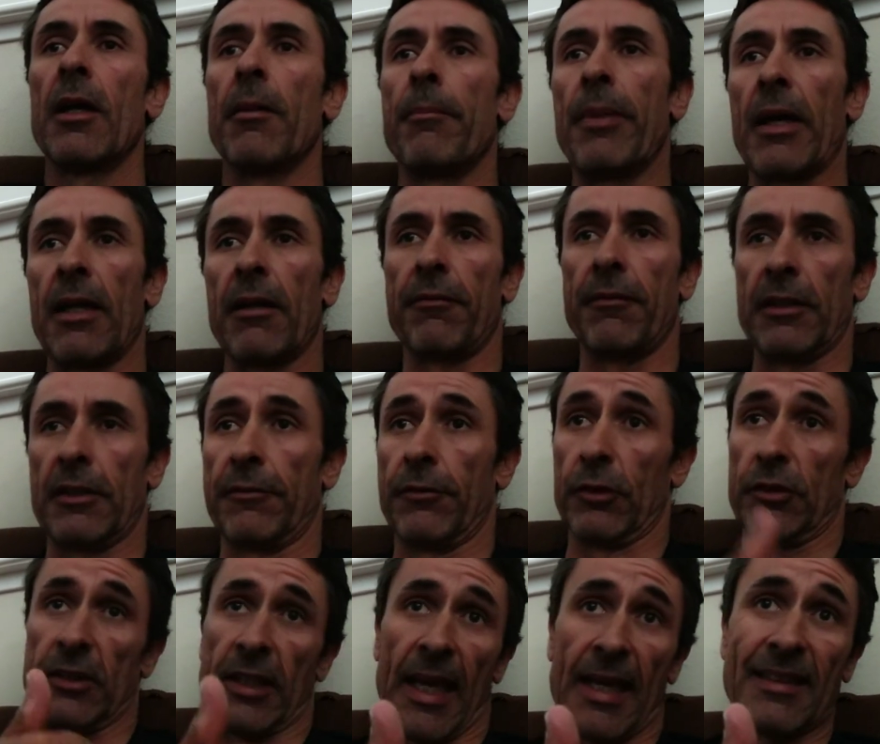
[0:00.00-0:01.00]
benefit
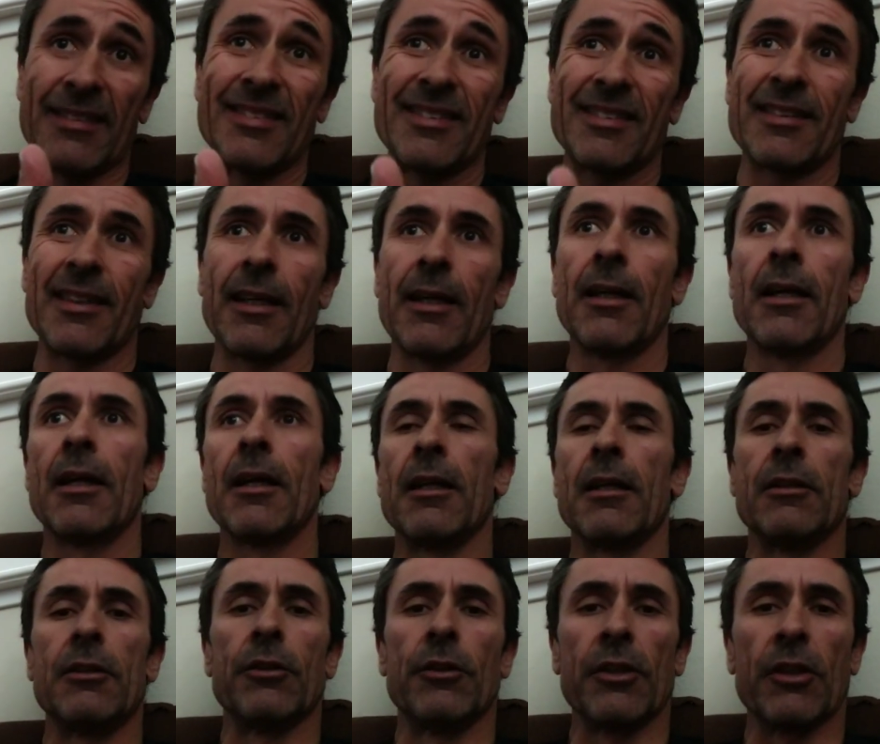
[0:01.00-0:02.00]
for taste.
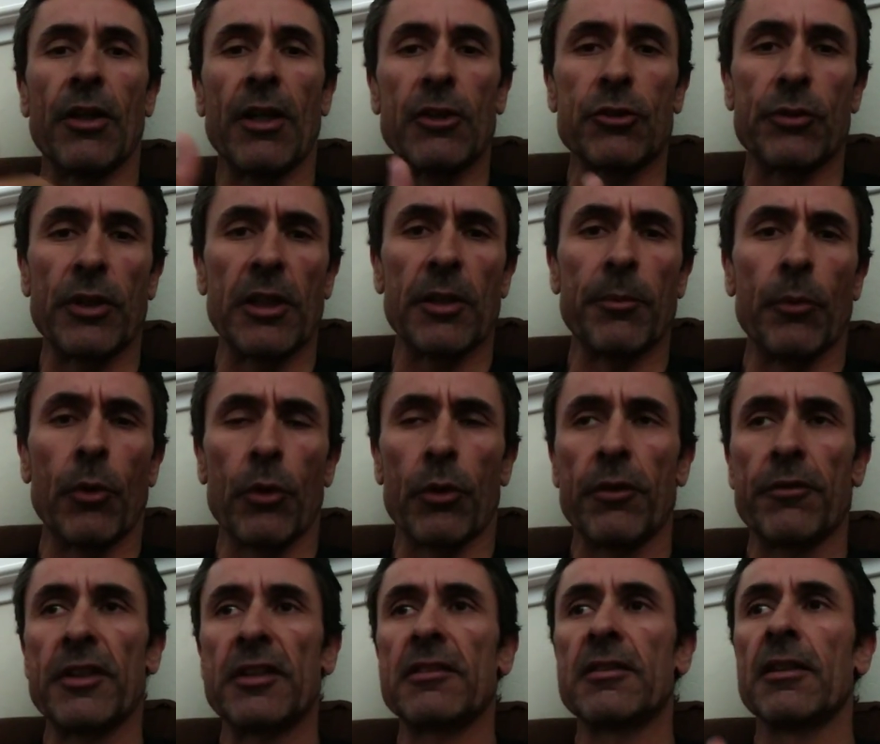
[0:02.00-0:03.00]
You're going to drink more
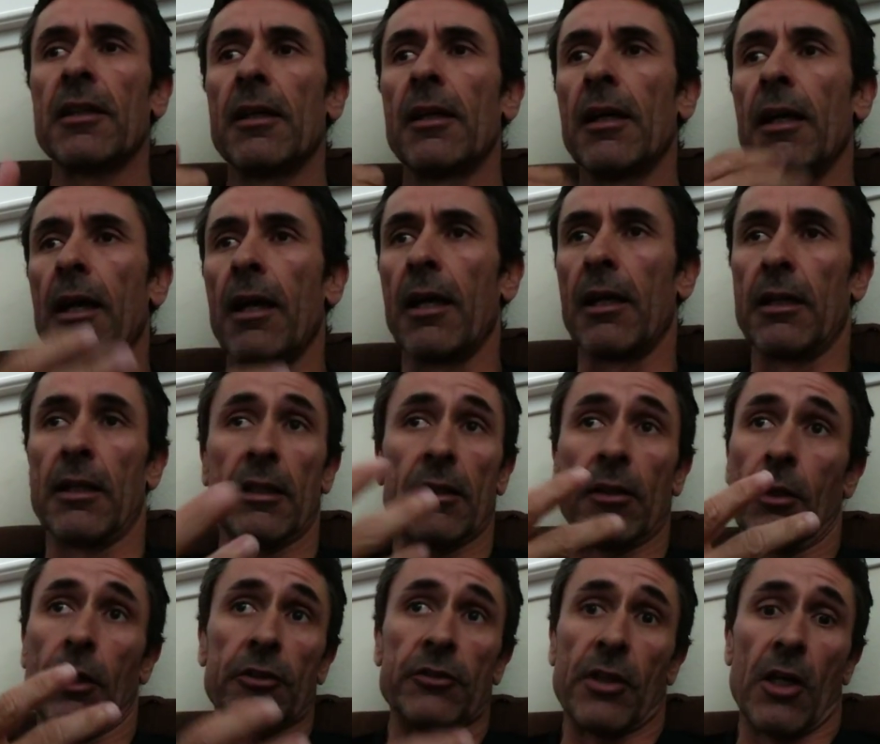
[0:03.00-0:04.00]
of it and it
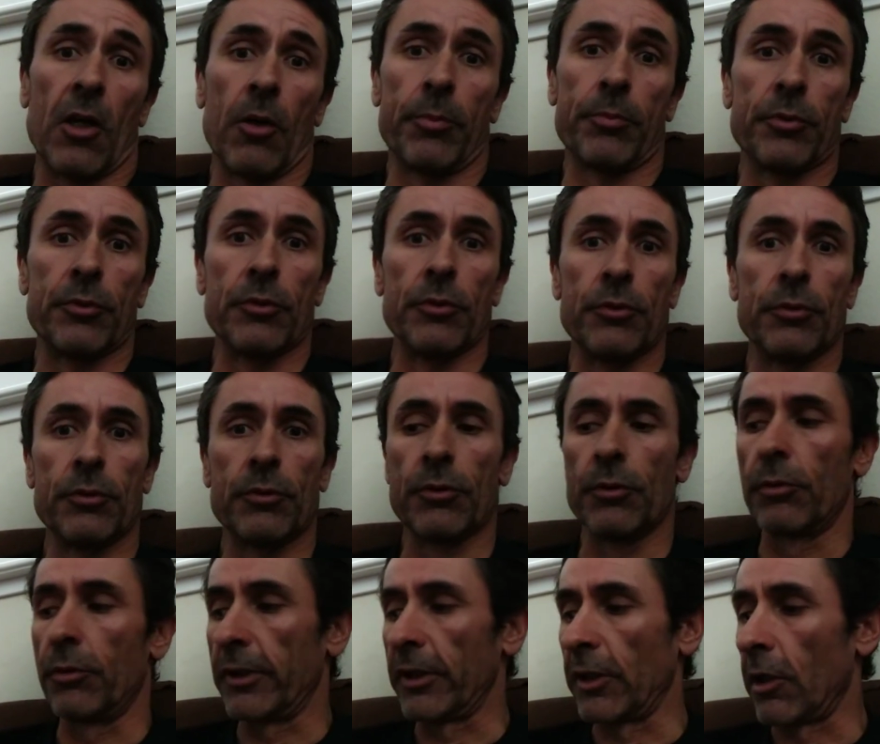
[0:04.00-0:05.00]
does help you
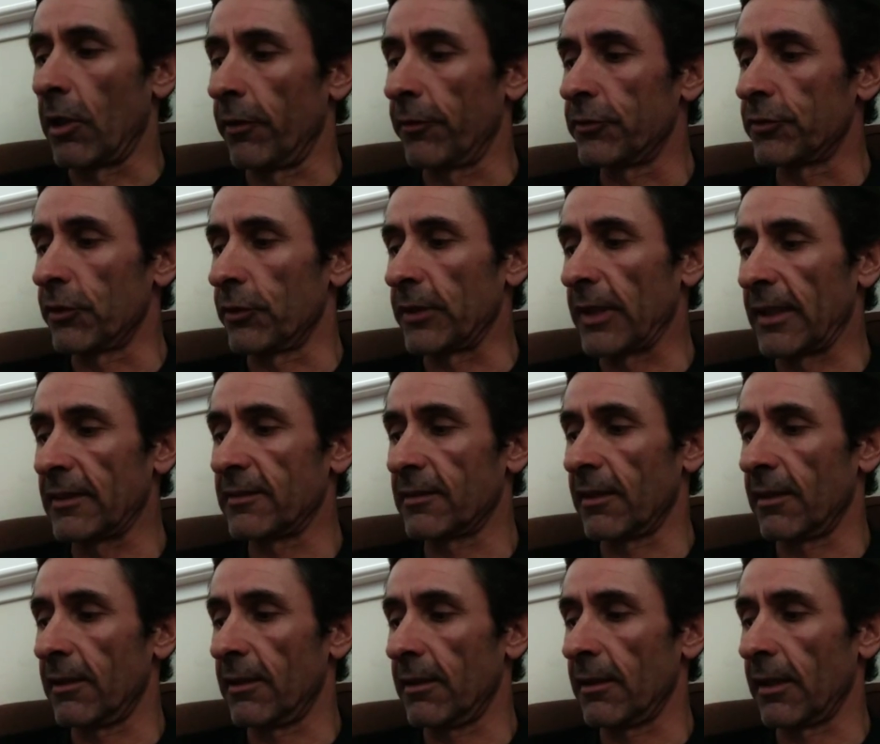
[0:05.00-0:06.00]
cooling off. So that's
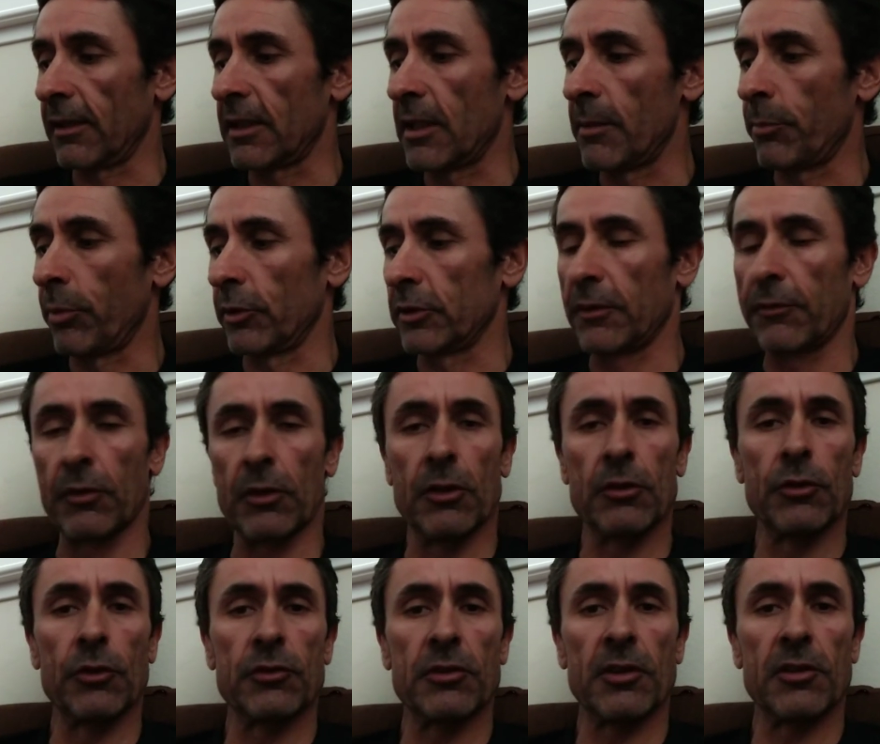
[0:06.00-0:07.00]
a key point. If you can
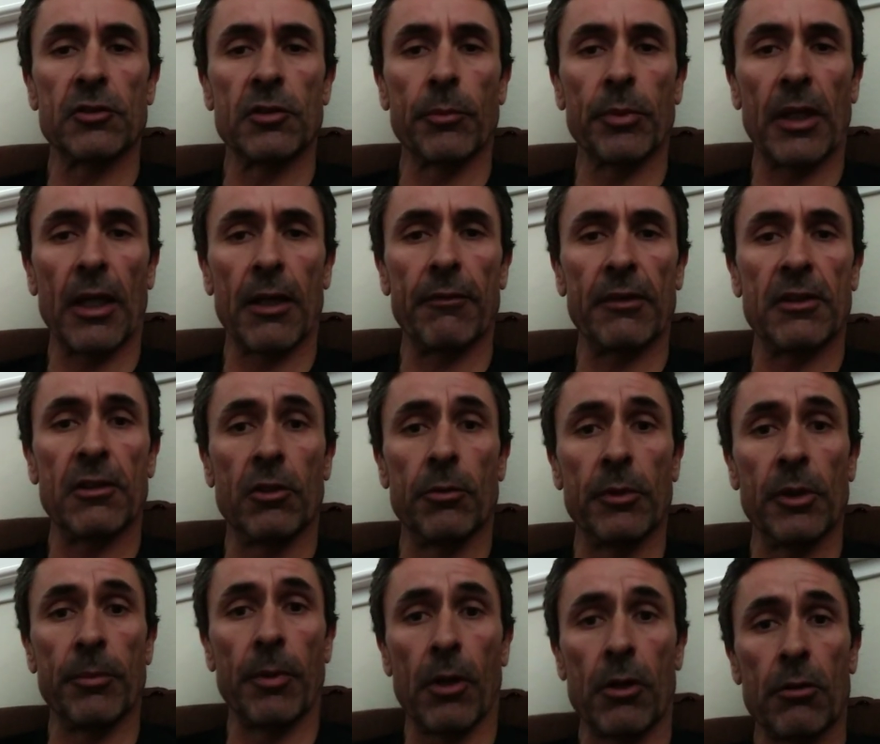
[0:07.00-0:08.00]
use some kind of a
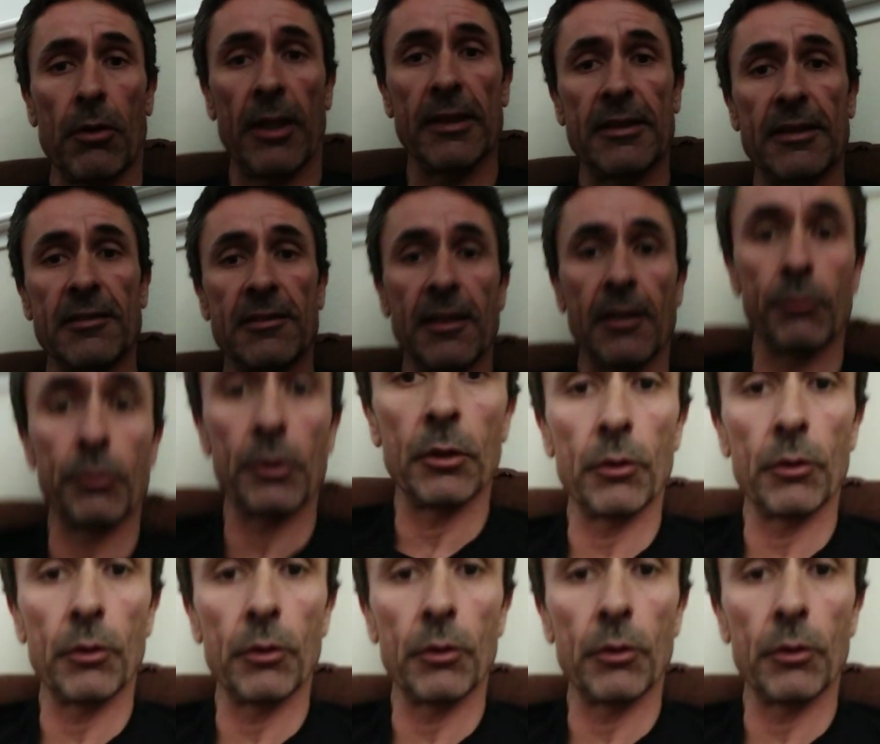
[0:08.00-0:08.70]
thermic bottle like this, it